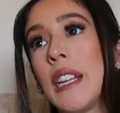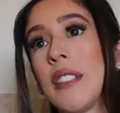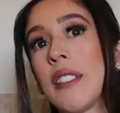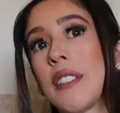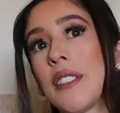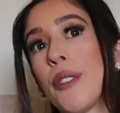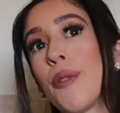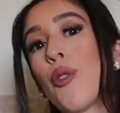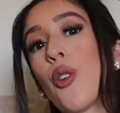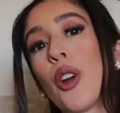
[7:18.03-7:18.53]

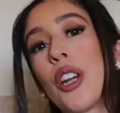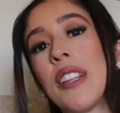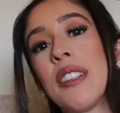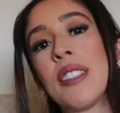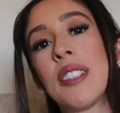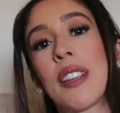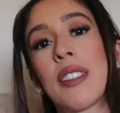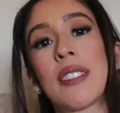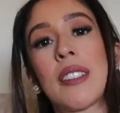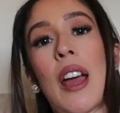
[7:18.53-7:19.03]
It's the
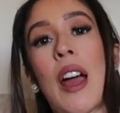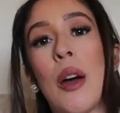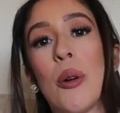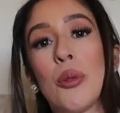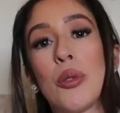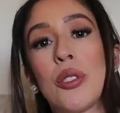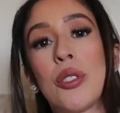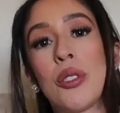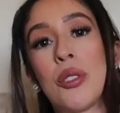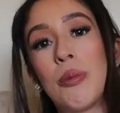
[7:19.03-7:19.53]

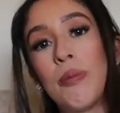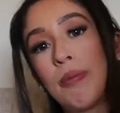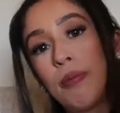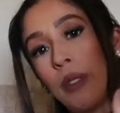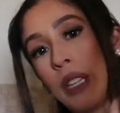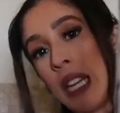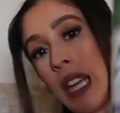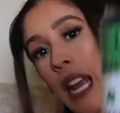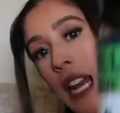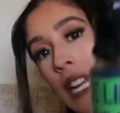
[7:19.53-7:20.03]
46-ounce
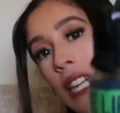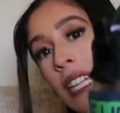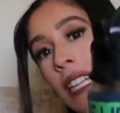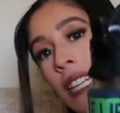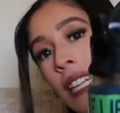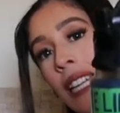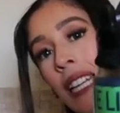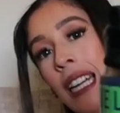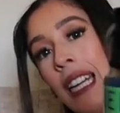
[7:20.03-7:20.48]
Yeti